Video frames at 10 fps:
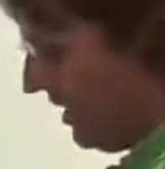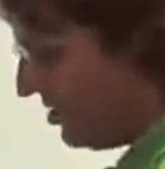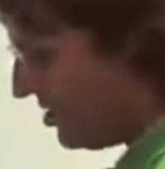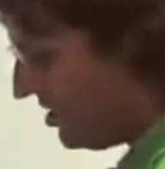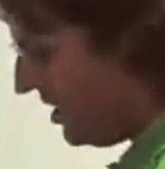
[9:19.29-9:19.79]

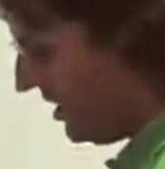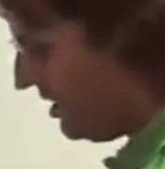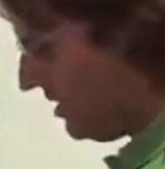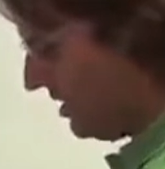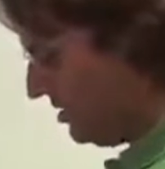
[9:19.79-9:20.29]
that
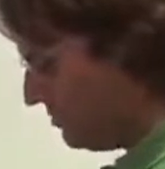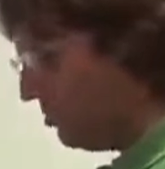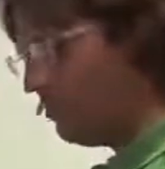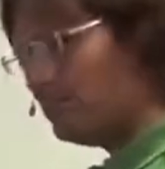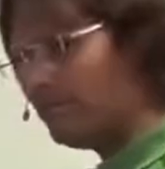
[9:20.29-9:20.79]
she
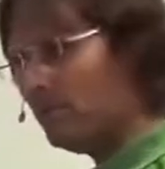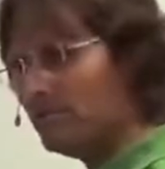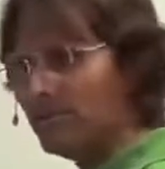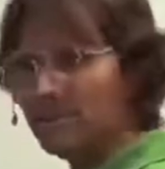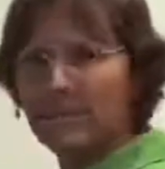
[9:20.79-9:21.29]
is more
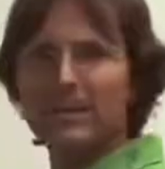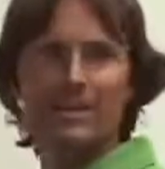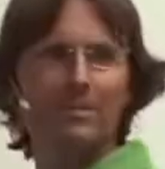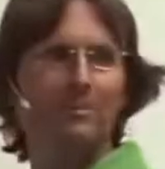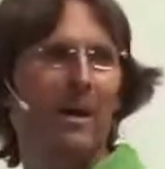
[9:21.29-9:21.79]
important than
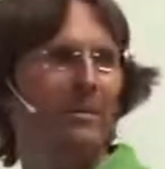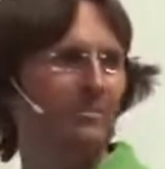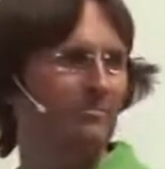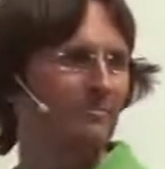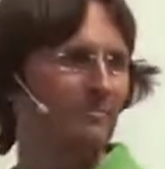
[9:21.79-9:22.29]
any other
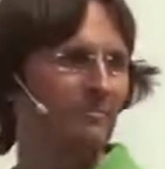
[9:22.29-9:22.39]
male.